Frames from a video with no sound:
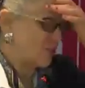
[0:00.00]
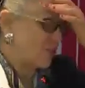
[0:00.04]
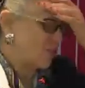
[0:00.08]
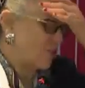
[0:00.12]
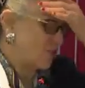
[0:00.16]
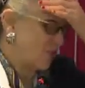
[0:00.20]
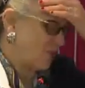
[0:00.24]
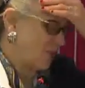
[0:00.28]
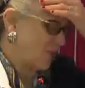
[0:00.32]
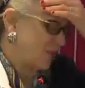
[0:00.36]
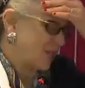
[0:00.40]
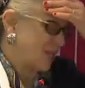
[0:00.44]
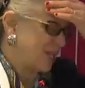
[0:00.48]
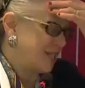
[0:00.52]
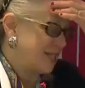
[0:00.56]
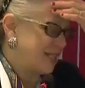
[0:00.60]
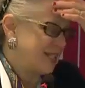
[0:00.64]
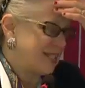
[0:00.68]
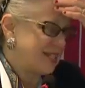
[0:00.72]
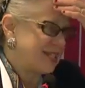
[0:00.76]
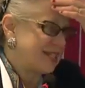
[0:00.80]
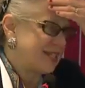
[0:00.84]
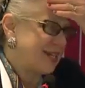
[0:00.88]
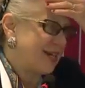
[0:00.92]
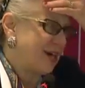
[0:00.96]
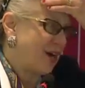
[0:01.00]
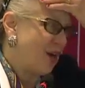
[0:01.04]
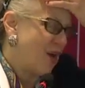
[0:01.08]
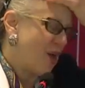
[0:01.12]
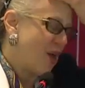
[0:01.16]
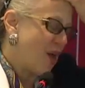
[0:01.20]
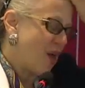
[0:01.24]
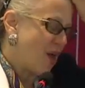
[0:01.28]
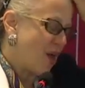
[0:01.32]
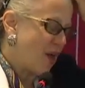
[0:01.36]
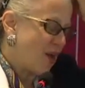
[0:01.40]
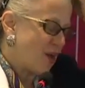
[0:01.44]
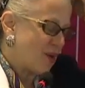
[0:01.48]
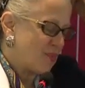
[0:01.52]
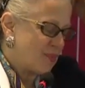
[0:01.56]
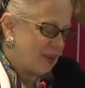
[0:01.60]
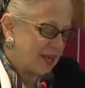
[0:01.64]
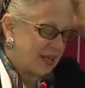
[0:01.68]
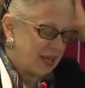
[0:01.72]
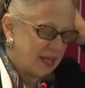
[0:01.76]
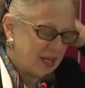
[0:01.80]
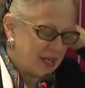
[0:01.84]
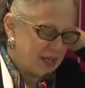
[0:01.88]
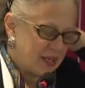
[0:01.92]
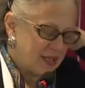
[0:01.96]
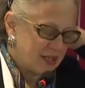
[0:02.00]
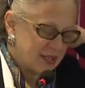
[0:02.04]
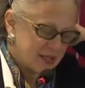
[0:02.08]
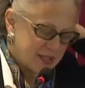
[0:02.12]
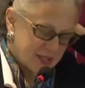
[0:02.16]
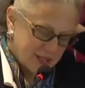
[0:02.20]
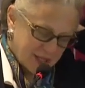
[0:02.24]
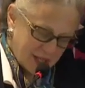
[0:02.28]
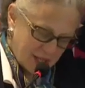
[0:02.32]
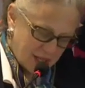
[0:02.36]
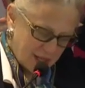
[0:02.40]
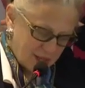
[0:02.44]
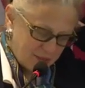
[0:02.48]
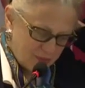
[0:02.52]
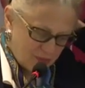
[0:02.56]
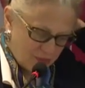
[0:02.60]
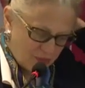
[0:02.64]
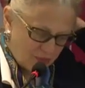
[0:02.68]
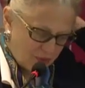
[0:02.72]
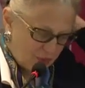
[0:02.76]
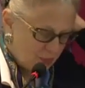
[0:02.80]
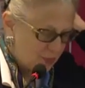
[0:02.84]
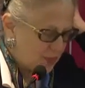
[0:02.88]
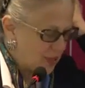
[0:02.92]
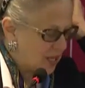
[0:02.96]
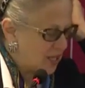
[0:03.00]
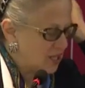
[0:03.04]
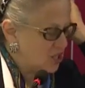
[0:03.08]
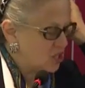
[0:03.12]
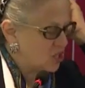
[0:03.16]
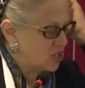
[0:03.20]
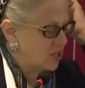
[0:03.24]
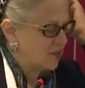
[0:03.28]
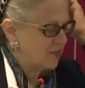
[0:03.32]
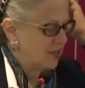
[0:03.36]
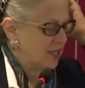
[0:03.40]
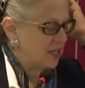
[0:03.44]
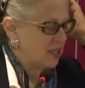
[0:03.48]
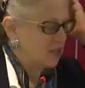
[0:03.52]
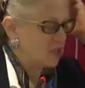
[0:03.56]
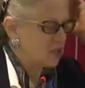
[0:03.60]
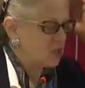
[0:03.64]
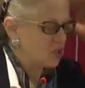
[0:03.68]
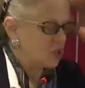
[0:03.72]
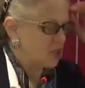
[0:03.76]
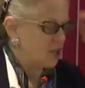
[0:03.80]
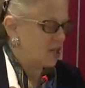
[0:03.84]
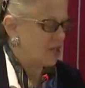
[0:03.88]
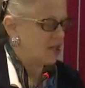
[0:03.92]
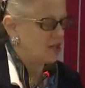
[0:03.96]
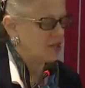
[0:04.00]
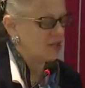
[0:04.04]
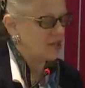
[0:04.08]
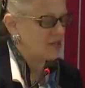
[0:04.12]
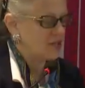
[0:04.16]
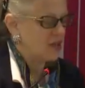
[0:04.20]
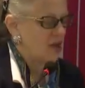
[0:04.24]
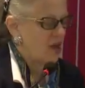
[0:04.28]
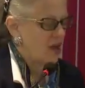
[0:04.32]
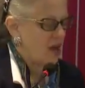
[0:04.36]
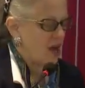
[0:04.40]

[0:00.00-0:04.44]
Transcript: to talk in detail, but he is from Nigeria, Charles